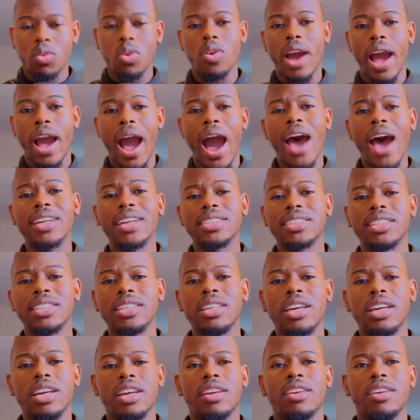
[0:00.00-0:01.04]
honestly,
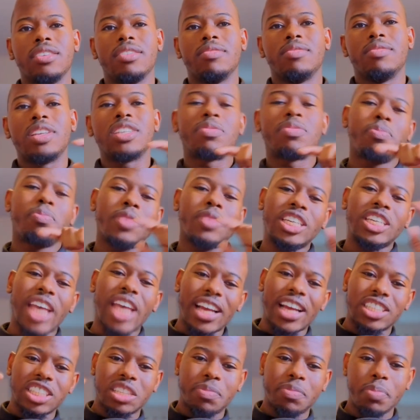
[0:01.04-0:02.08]
let's actually
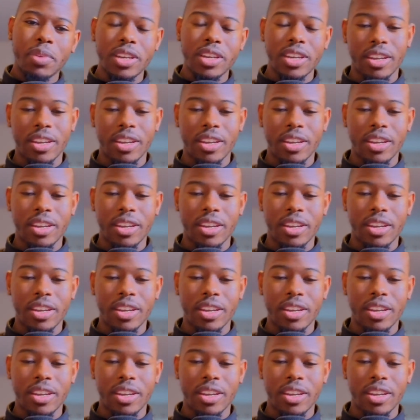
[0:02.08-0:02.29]
spin it.